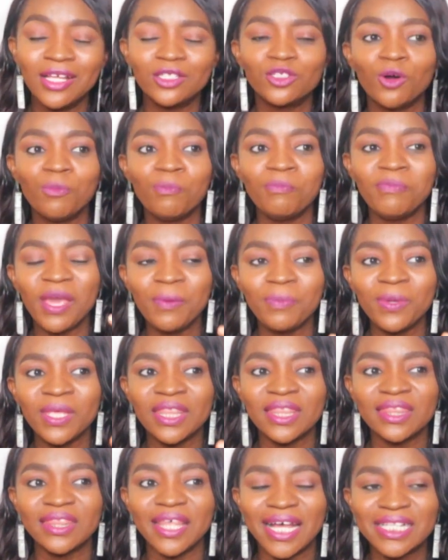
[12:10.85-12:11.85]
So
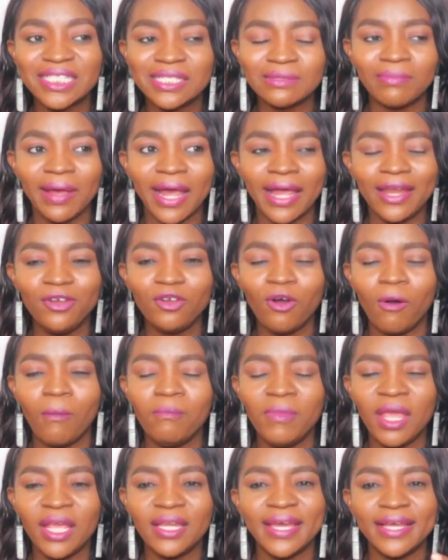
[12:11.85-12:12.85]
maybe that might
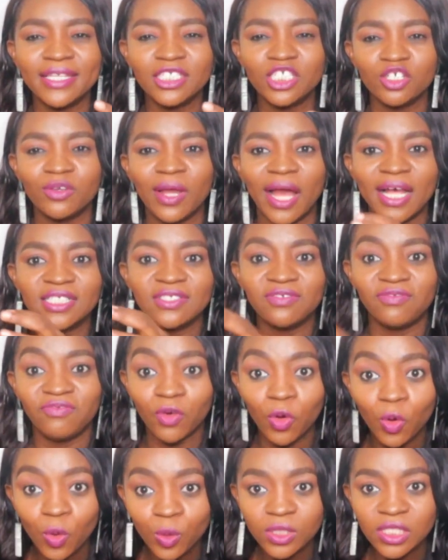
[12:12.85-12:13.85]
not make Nigerians
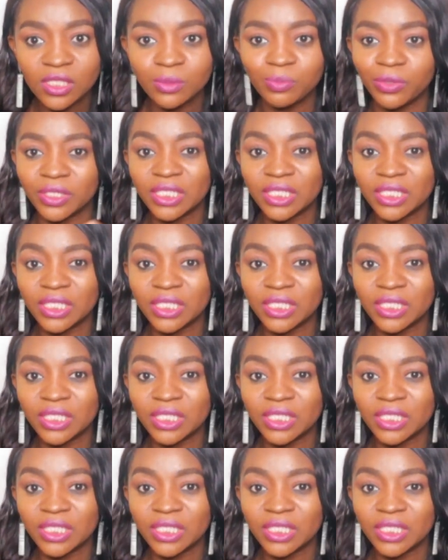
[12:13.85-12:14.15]
vote,